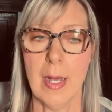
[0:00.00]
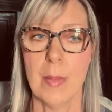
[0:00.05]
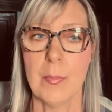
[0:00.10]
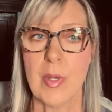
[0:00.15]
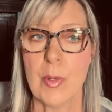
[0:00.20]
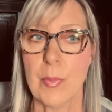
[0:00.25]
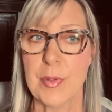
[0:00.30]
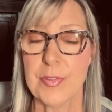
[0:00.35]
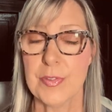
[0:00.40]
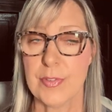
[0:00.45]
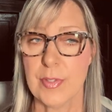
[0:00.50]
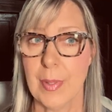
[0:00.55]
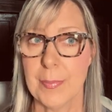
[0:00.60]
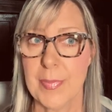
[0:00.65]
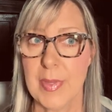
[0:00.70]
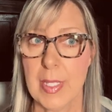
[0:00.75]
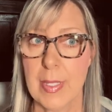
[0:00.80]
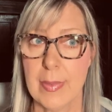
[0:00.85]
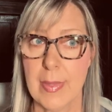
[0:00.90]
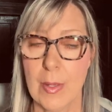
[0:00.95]
It was
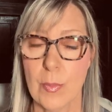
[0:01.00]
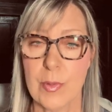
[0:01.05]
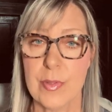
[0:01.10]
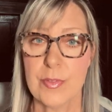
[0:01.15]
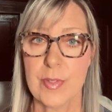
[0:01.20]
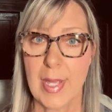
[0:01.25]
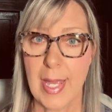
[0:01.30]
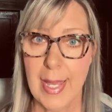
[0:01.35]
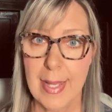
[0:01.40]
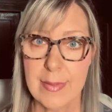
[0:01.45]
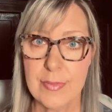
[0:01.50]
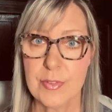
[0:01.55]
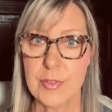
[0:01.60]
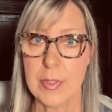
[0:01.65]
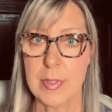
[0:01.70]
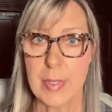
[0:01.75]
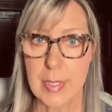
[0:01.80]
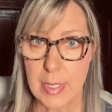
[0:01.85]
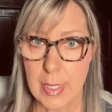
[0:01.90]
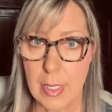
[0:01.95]
something that was
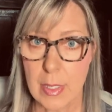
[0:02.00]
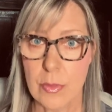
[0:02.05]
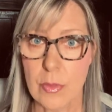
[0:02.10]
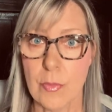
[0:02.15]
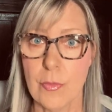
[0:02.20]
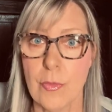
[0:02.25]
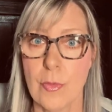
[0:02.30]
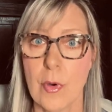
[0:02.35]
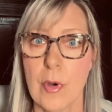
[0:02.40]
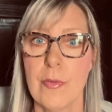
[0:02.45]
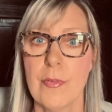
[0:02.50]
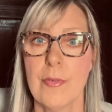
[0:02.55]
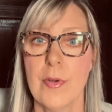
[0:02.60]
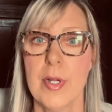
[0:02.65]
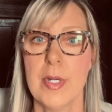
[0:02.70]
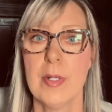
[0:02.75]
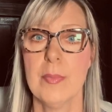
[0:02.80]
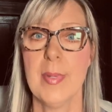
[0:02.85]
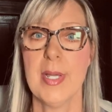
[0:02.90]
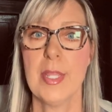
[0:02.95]
constantly at the
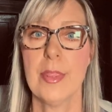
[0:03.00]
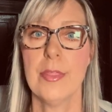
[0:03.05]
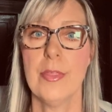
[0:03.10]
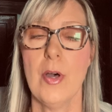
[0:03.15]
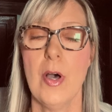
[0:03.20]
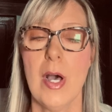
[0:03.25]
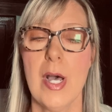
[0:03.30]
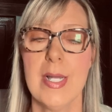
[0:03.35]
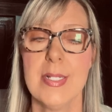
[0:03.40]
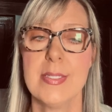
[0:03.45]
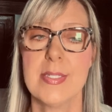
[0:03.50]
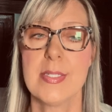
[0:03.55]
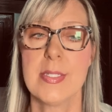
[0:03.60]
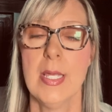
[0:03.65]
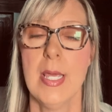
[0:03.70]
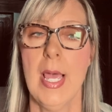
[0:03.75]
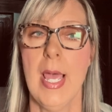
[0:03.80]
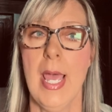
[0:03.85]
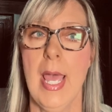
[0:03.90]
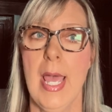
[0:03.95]
forefront of my
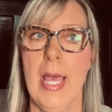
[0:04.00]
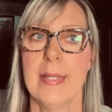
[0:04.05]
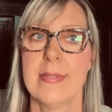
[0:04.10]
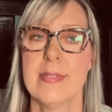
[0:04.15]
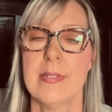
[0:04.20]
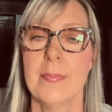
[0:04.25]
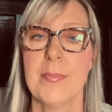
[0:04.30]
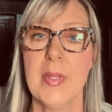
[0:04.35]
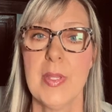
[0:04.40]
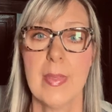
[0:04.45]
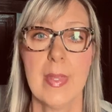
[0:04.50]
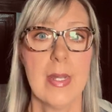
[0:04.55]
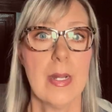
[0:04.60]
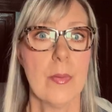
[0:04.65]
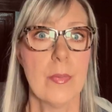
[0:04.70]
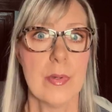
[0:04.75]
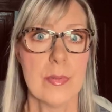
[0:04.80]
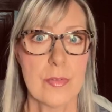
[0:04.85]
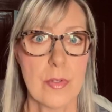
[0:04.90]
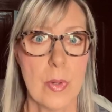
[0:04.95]
thoughts, something that
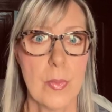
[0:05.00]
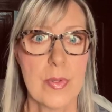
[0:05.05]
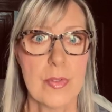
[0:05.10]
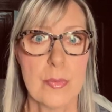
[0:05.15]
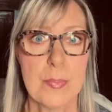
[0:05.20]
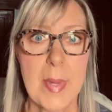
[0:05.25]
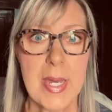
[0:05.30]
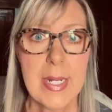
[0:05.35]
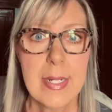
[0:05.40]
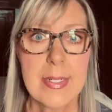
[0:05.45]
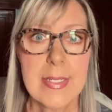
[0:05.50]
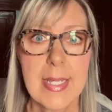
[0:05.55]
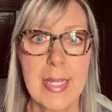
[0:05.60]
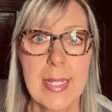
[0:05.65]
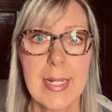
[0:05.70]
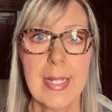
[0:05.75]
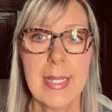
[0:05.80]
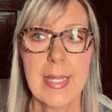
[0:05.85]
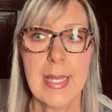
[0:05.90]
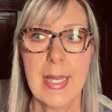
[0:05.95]
I was always
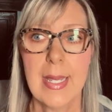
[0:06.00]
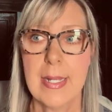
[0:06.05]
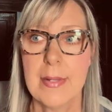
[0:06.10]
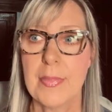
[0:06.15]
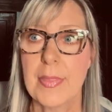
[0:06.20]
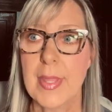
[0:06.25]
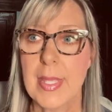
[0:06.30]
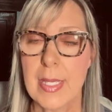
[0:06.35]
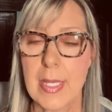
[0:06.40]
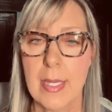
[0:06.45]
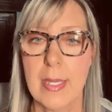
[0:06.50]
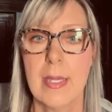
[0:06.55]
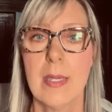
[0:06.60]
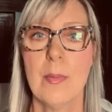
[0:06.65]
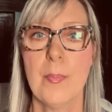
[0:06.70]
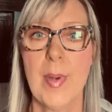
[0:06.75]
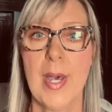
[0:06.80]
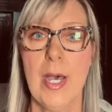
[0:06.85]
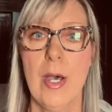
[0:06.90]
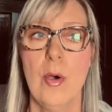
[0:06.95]
meditating on, thinking
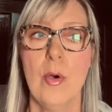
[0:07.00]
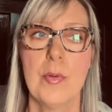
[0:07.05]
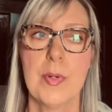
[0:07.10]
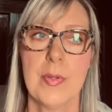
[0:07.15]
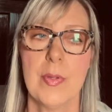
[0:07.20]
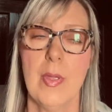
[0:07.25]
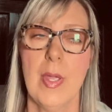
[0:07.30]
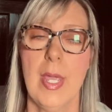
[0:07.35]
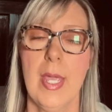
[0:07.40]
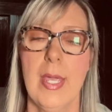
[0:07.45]
about.